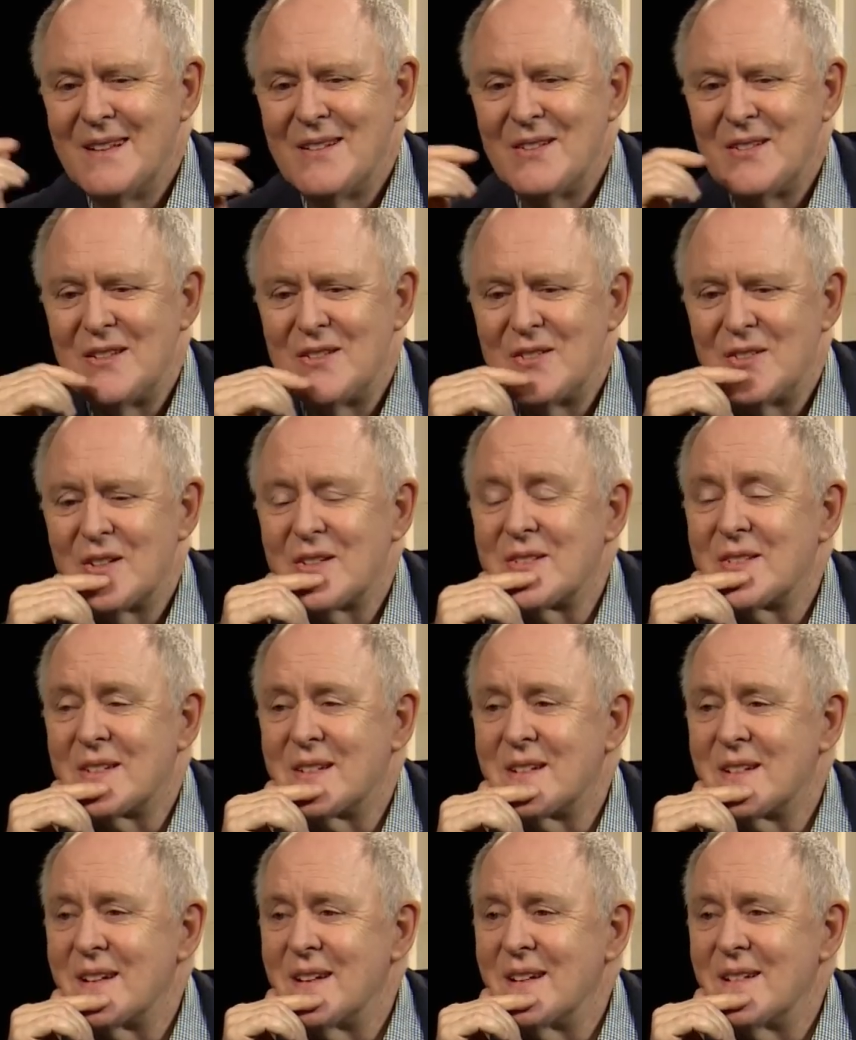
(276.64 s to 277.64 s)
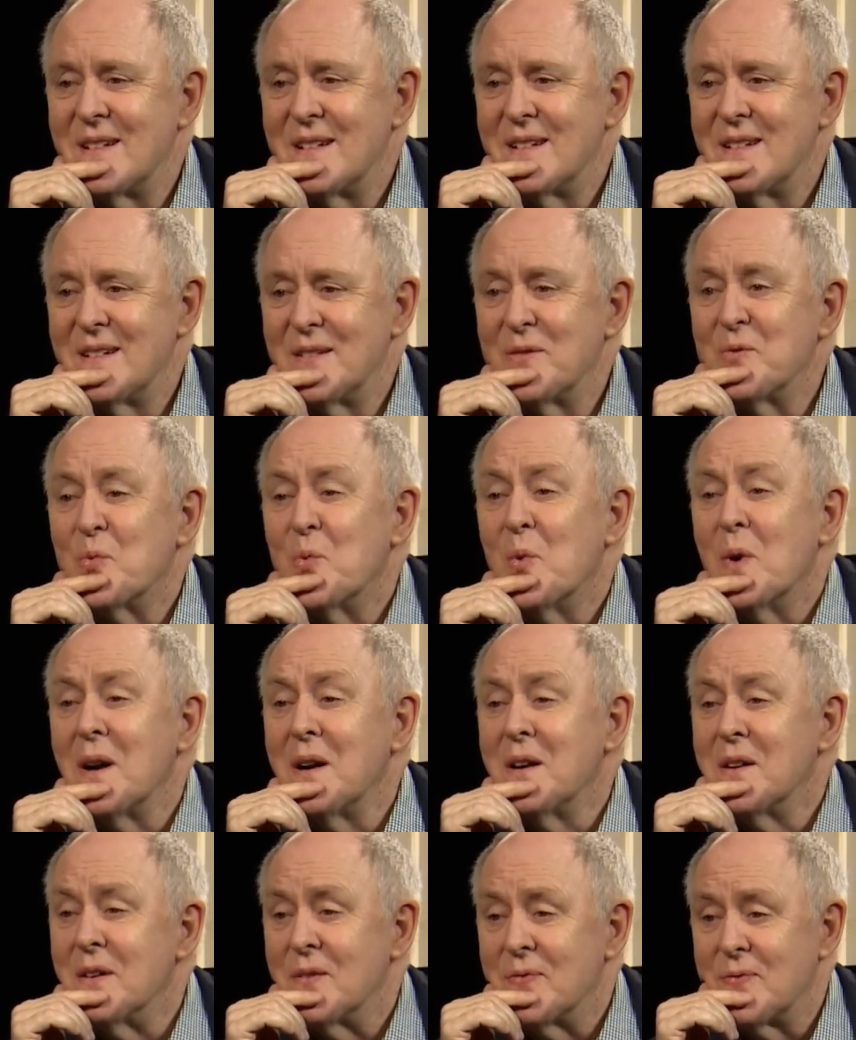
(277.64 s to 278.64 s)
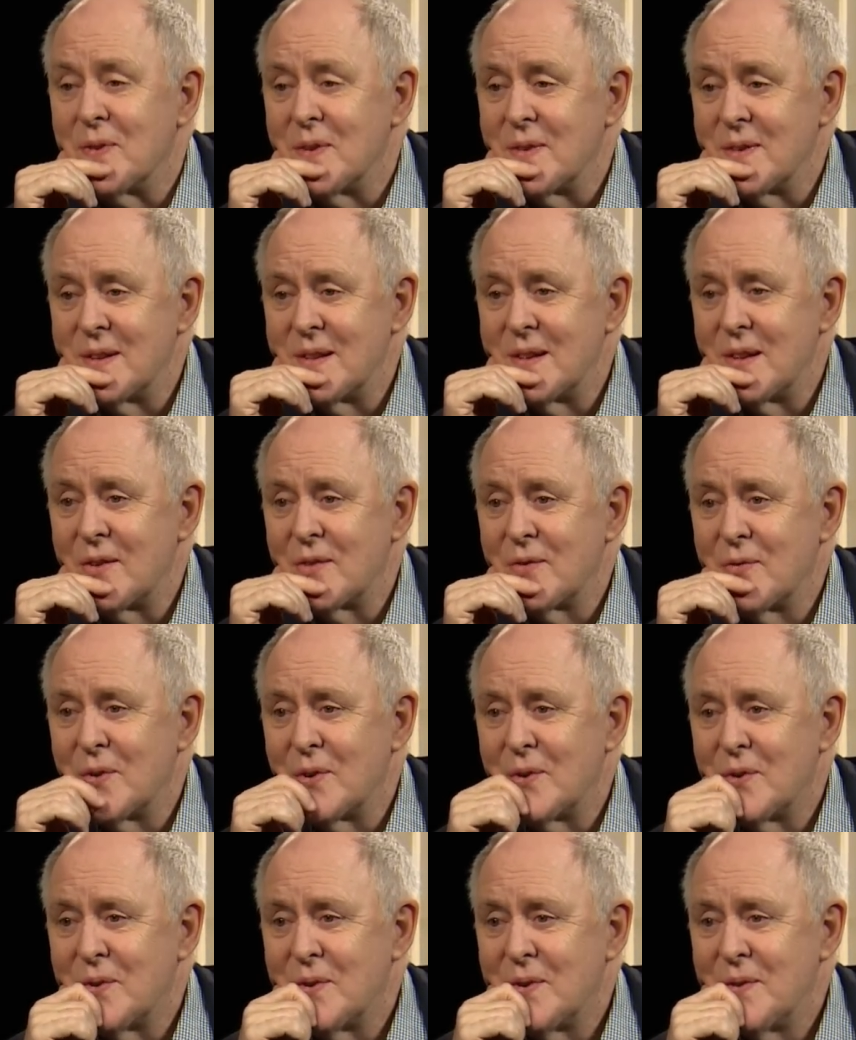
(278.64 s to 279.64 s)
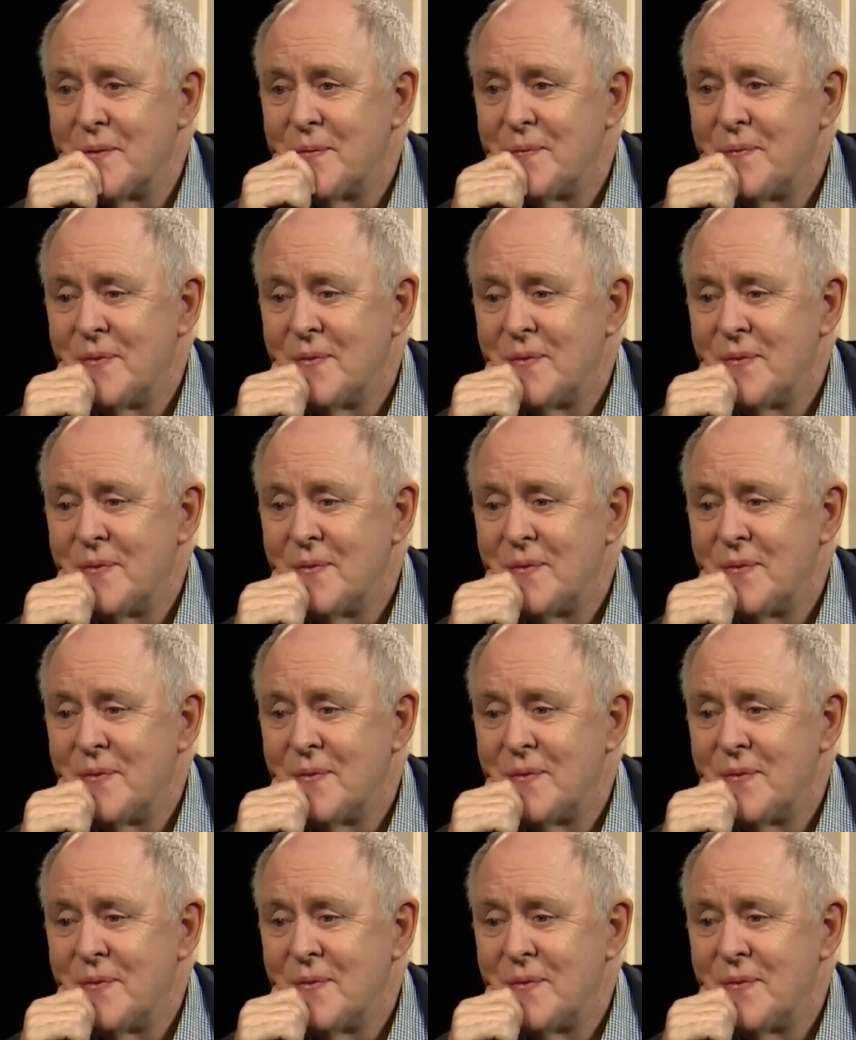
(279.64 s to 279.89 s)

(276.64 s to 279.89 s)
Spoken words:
just wonderful in this role.